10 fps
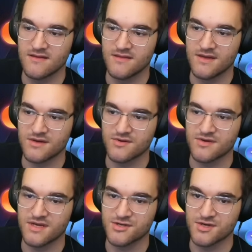their
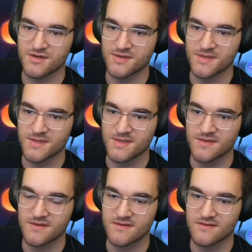creatures
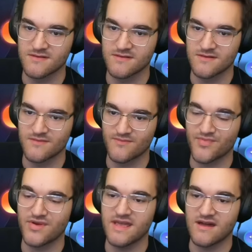
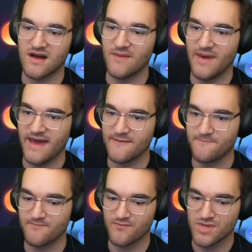pre-combat,
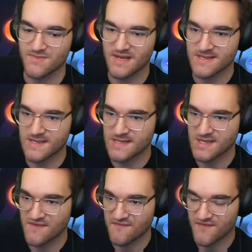which makes it
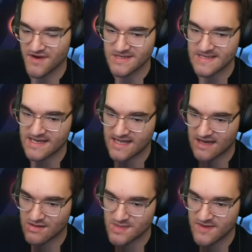easier for us to get a
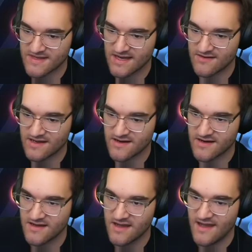counterspell down here.